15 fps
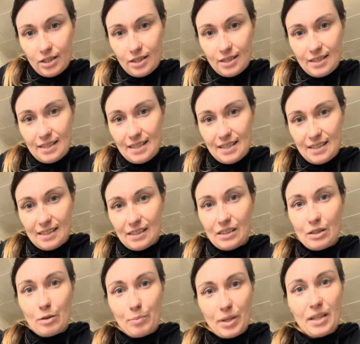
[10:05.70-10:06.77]
See, it's a
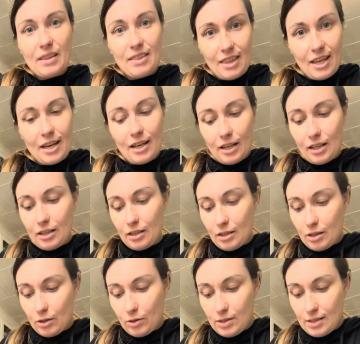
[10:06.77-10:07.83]
little bit thick. You
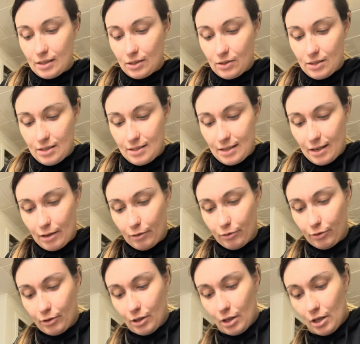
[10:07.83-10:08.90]
know, it's a little stiff,
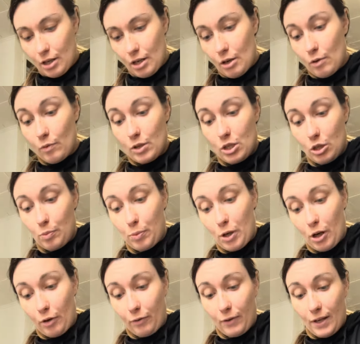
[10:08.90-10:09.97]
which is
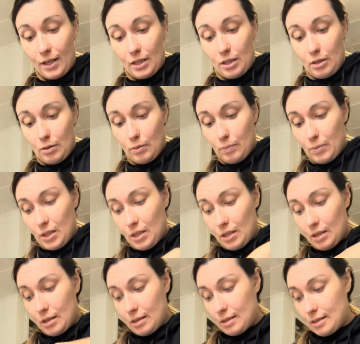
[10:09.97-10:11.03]
perfect
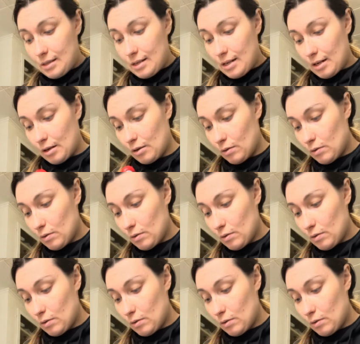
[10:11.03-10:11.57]
because now